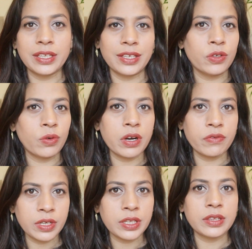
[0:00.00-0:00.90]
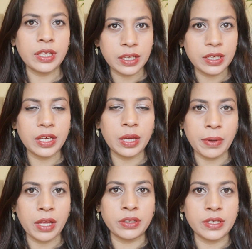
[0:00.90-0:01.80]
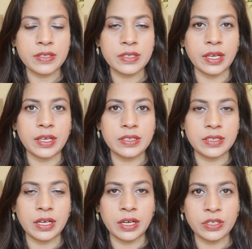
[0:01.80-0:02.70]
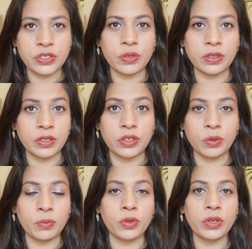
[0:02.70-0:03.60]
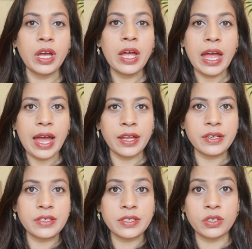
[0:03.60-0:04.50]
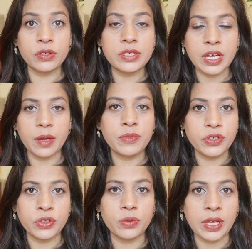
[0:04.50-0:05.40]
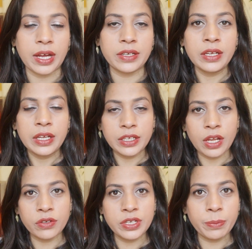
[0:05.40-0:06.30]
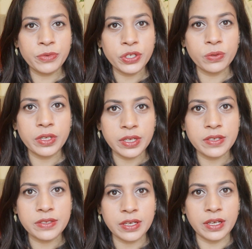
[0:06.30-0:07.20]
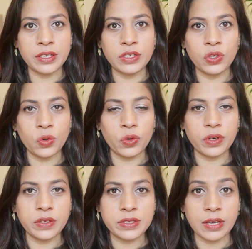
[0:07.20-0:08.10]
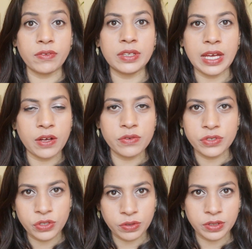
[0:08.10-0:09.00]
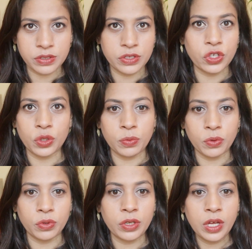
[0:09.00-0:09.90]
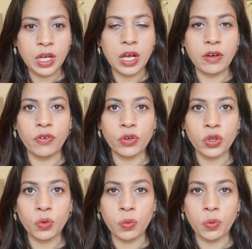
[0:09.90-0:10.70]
You are really thinking about these things during the new moon, and it's a good time to do that. Now, Neptune is in your 7th house during this new moon for you